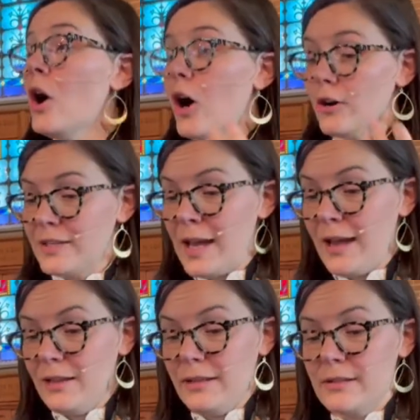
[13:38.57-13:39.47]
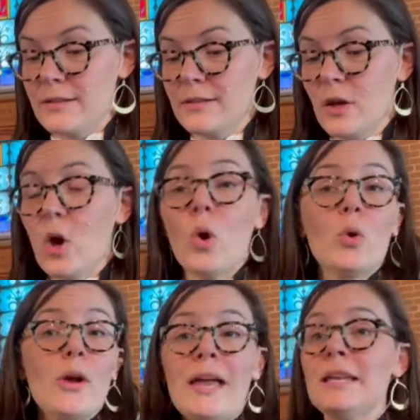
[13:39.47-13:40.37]
our talents,
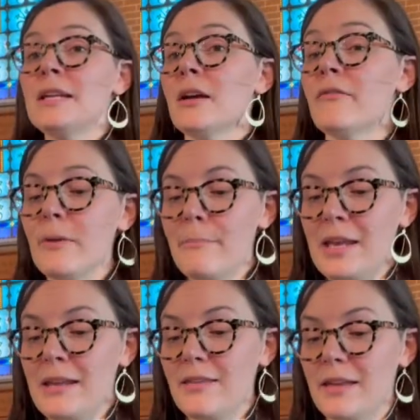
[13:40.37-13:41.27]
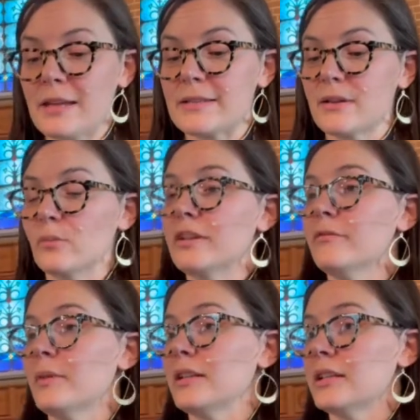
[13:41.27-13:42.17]
or any of the many things that
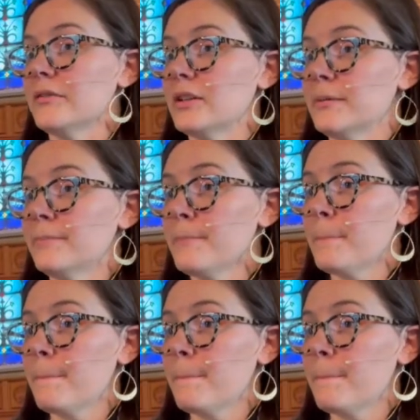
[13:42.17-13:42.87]
we've been given.